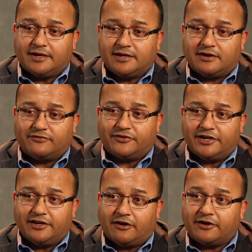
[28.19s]

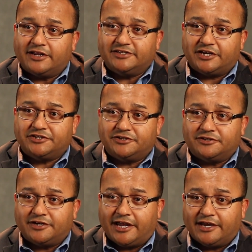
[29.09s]
covering
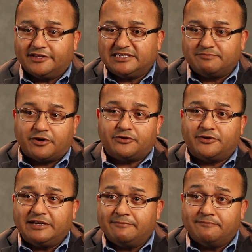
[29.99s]
architecture and smart
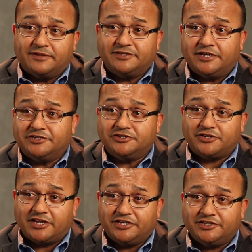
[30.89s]
grid implementation
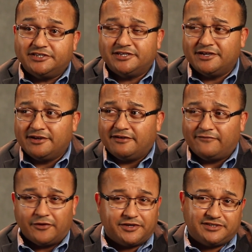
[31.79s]
strategies,
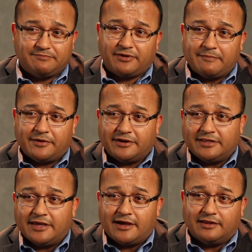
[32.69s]
focusing
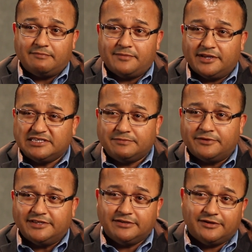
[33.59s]
primarily on
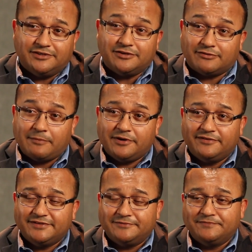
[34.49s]
municipal utilities and
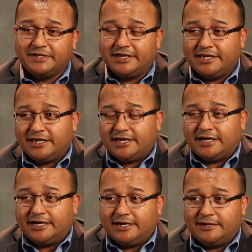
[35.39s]
cooperatives.
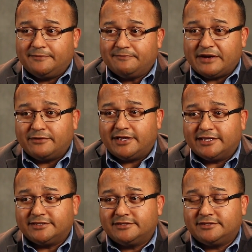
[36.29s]
My role
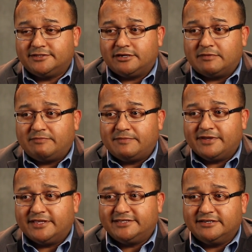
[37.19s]
at Tacoma
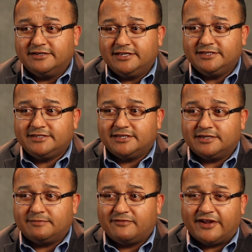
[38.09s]
Public Utilities
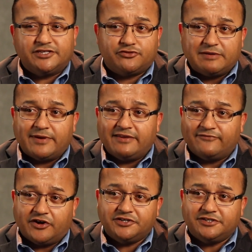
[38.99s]
provides three main
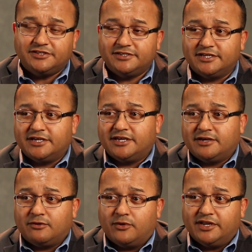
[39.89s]
functions.
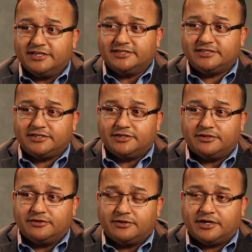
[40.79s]
One is
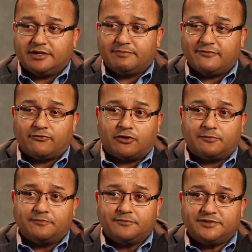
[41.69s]
to
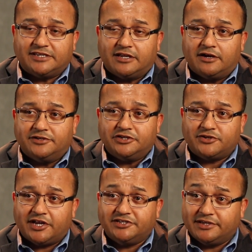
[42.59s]
perform technology
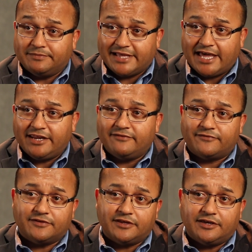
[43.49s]
strategy and planning
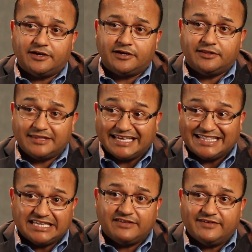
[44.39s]
for the
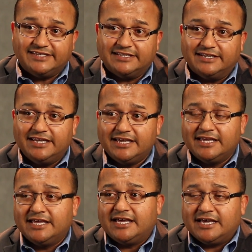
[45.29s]
collective utility.
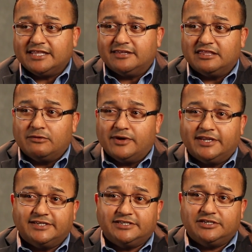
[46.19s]
The other one
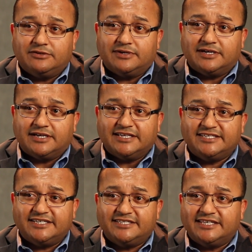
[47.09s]
is to
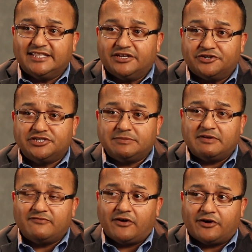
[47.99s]
assist in leadership
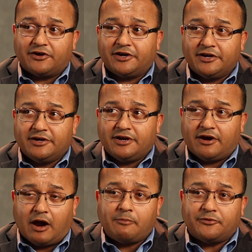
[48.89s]
of our
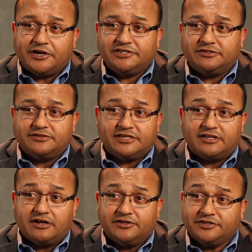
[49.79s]
operational
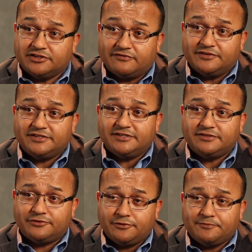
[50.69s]
technology
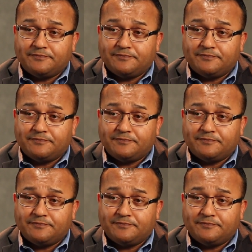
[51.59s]
services group.